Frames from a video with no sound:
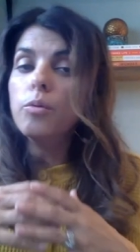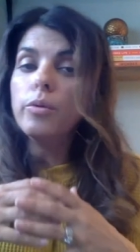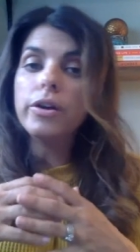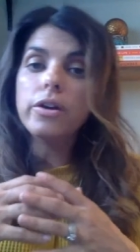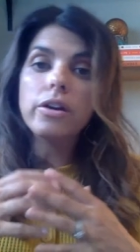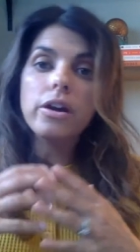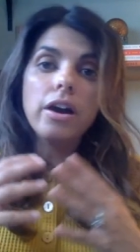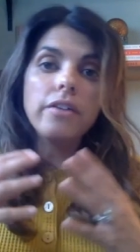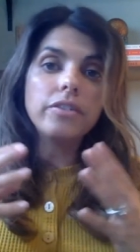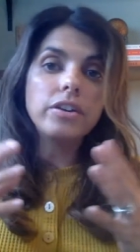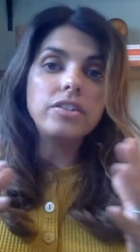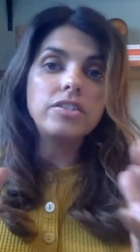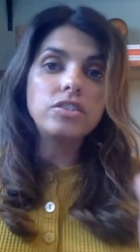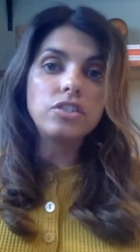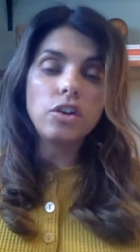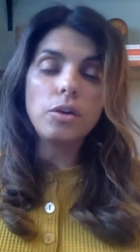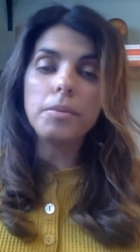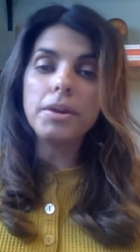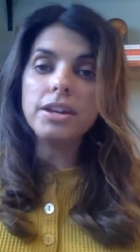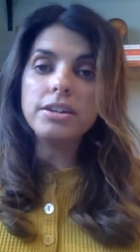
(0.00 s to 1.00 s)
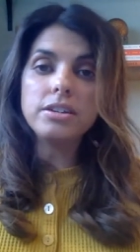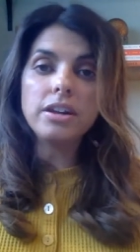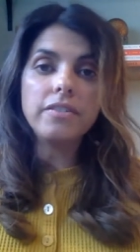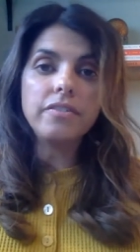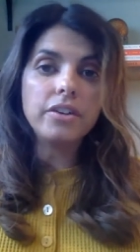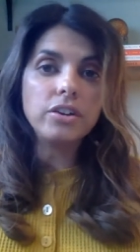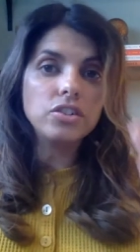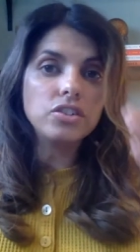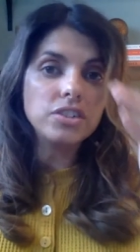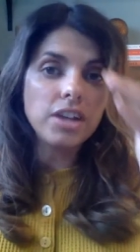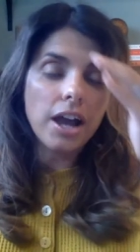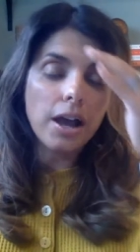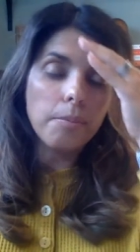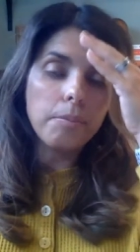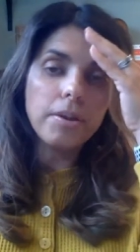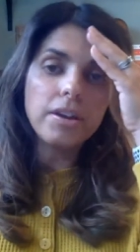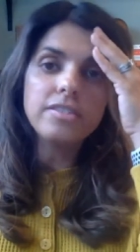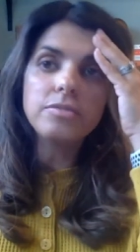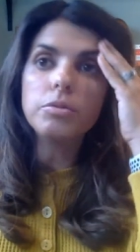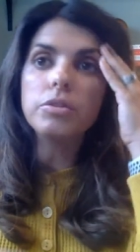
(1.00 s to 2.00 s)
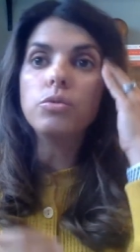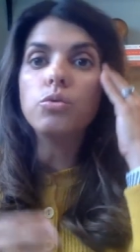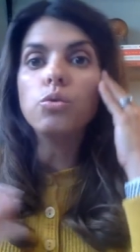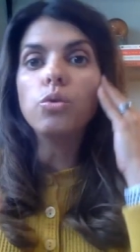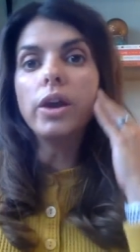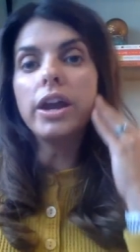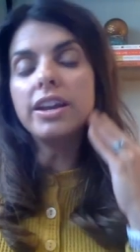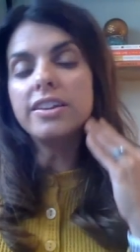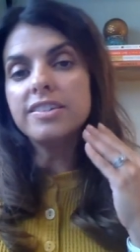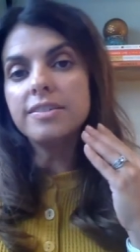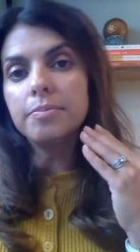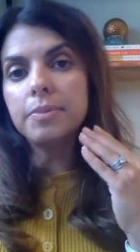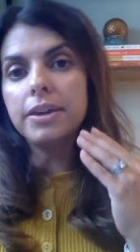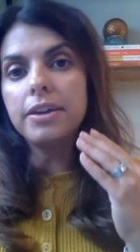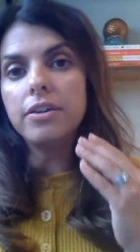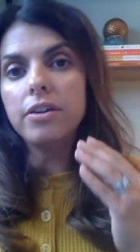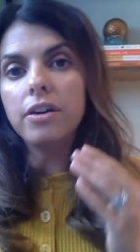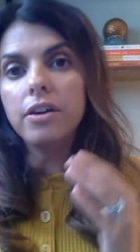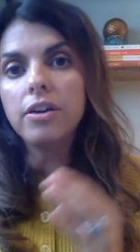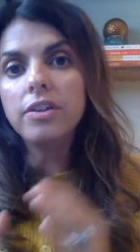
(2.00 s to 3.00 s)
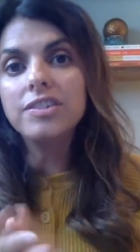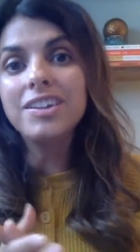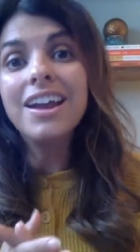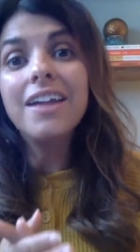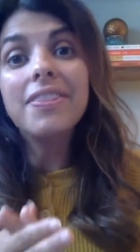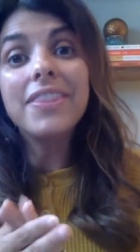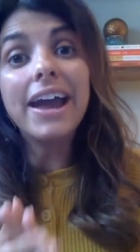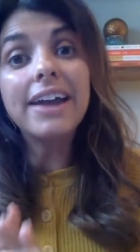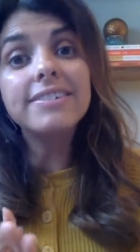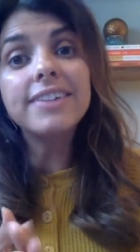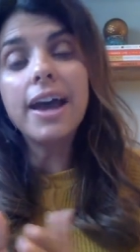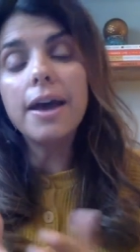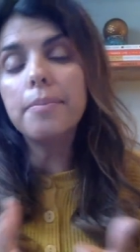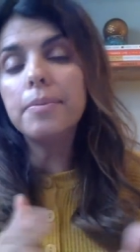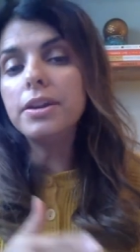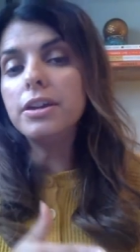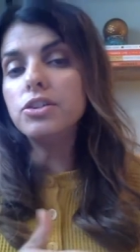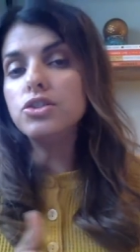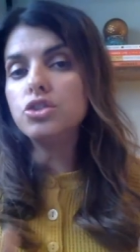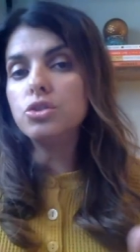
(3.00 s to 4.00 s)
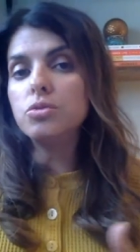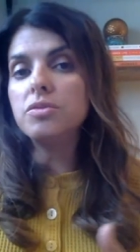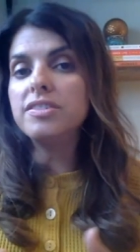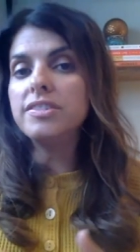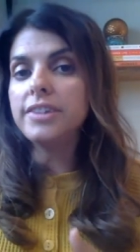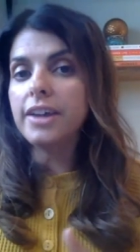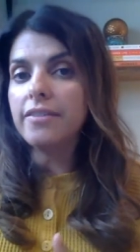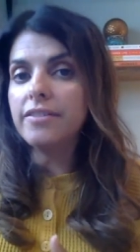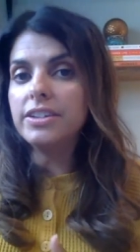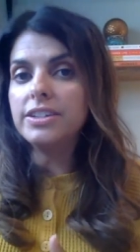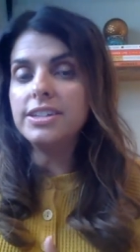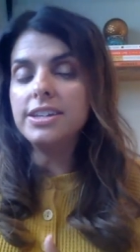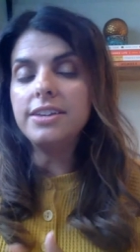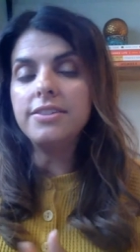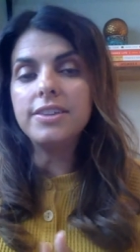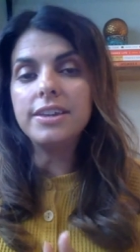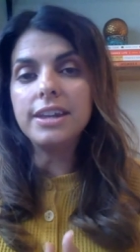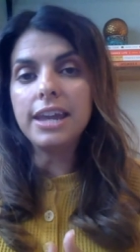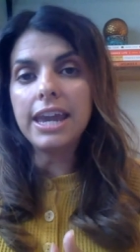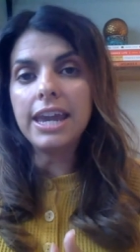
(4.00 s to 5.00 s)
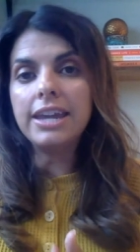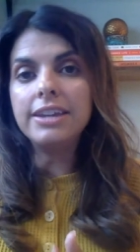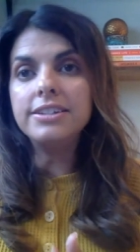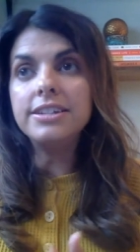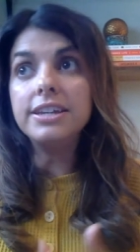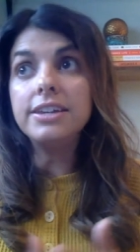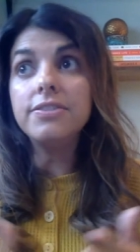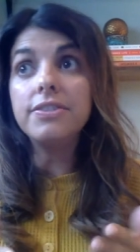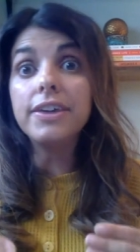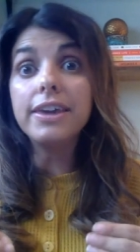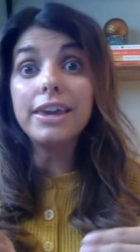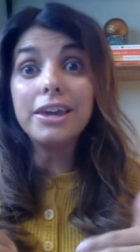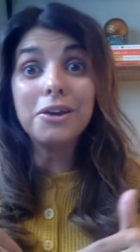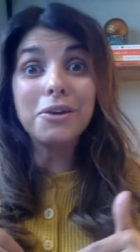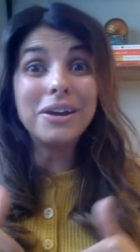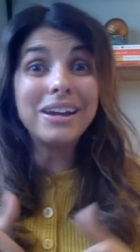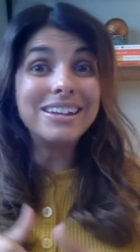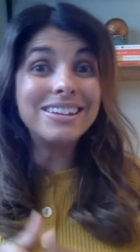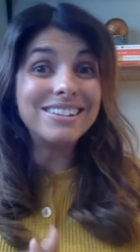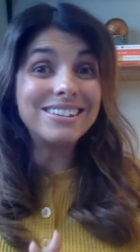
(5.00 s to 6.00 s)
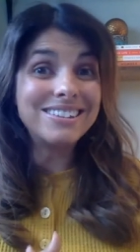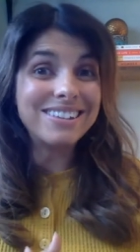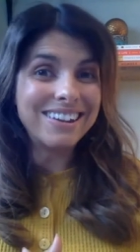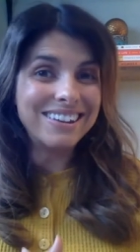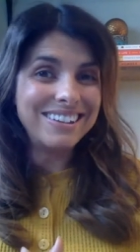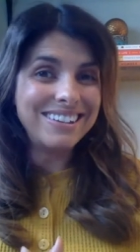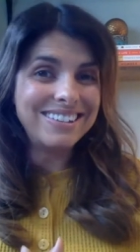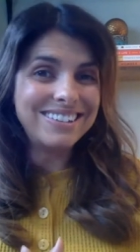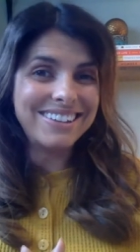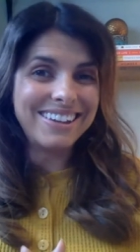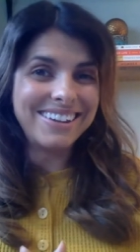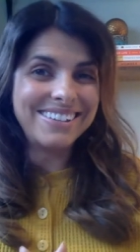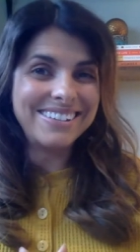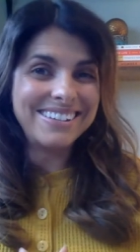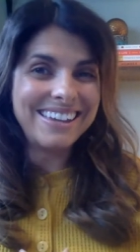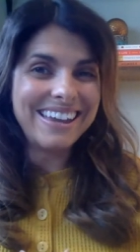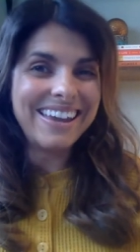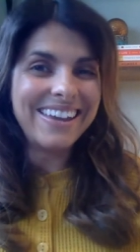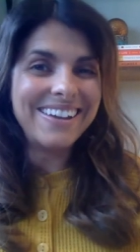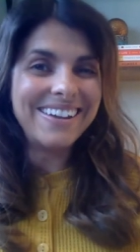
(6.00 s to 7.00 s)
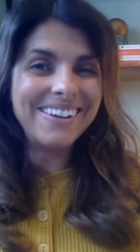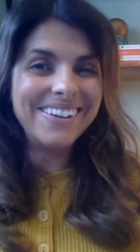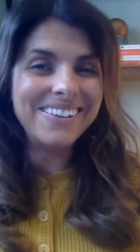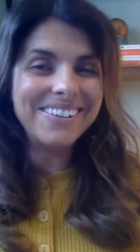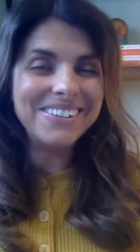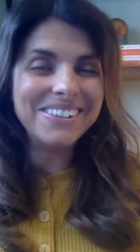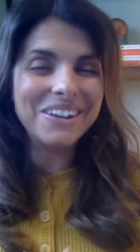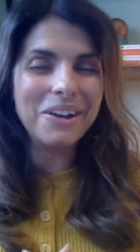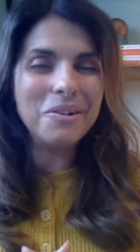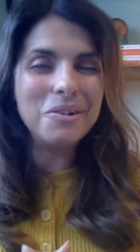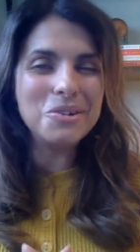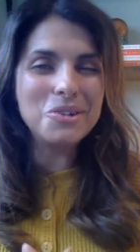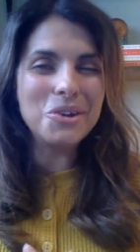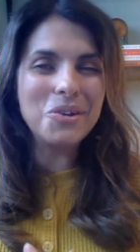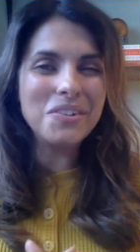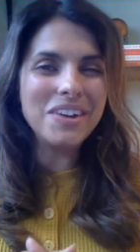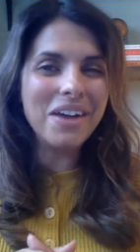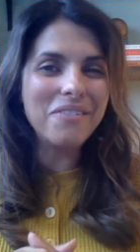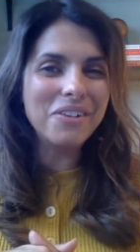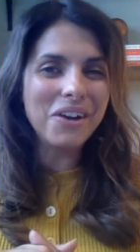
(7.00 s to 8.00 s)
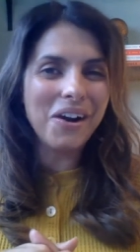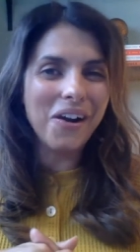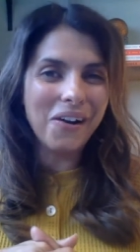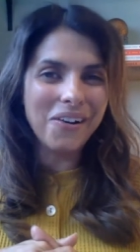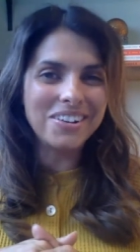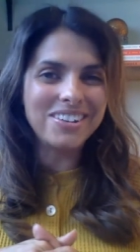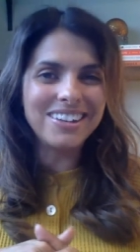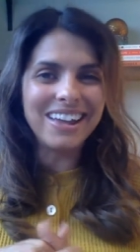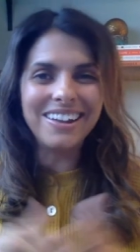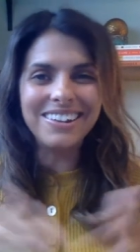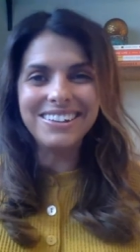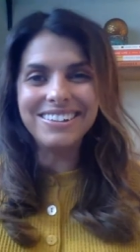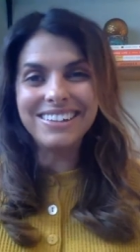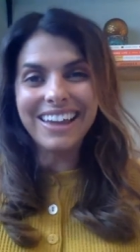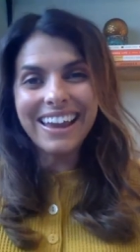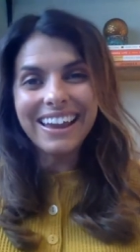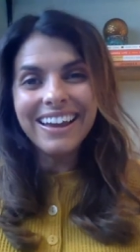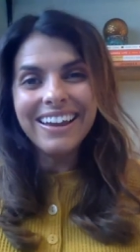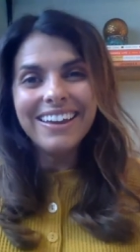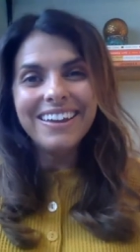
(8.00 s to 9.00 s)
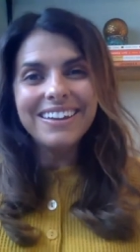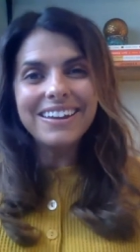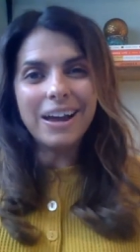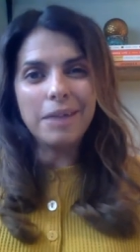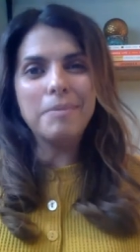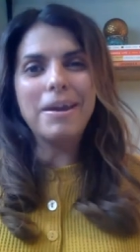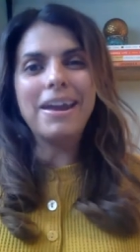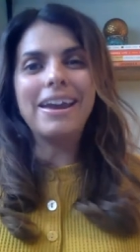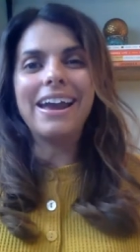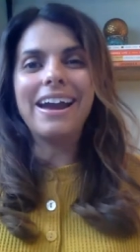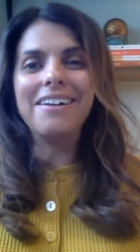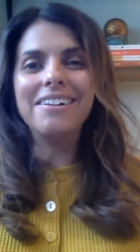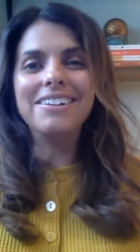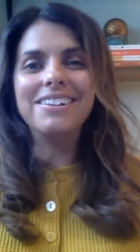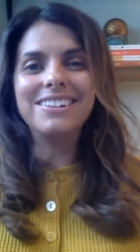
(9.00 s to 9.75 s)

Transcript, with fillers: We are covering so many diverse topics with great speakers. That's happening June 17th and 18th here in sunny San Diego. So I would joke, never a hard sell to say come hang out in